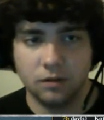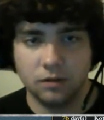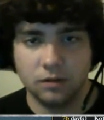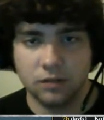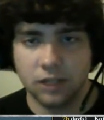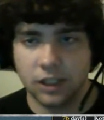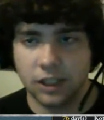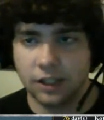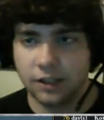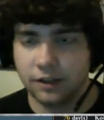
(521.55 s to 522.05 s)

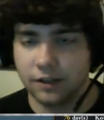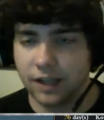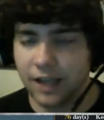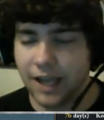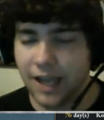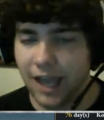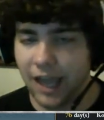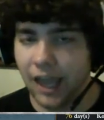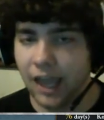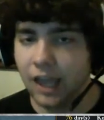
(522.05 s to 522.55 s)
little
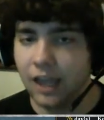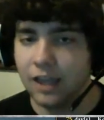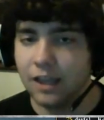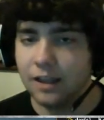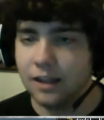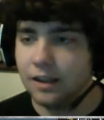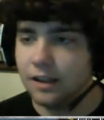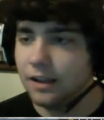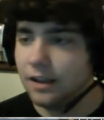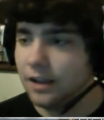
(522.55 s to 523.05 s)
guy.
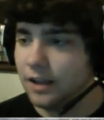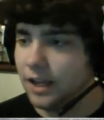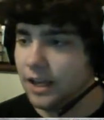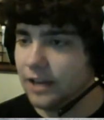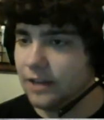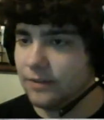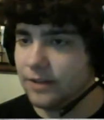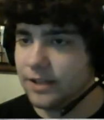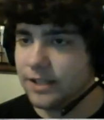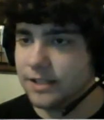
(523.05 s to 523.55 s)

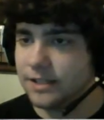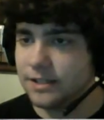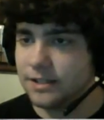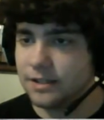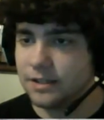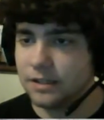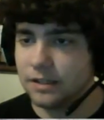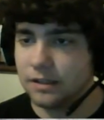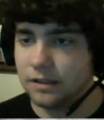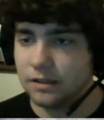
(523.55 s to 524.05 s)

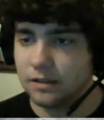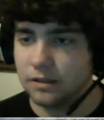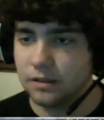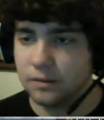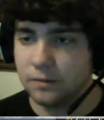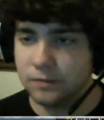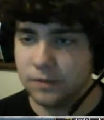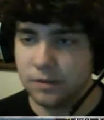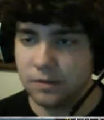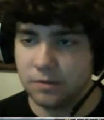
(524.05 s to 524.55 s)
Anyways,
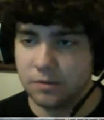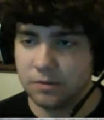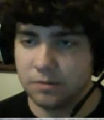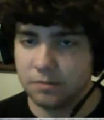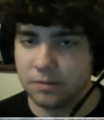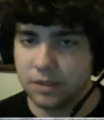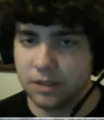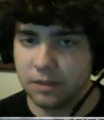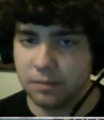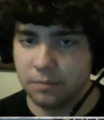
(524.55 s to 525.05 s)
hopefully it'll
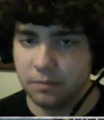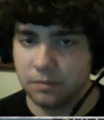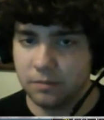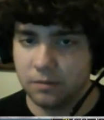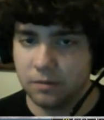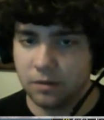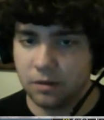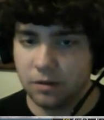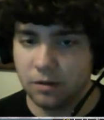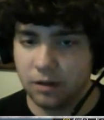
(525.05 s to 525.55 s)
be up.
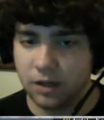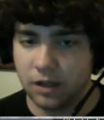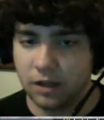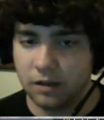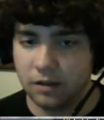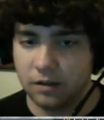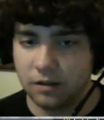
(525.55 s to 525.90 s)
Hurry.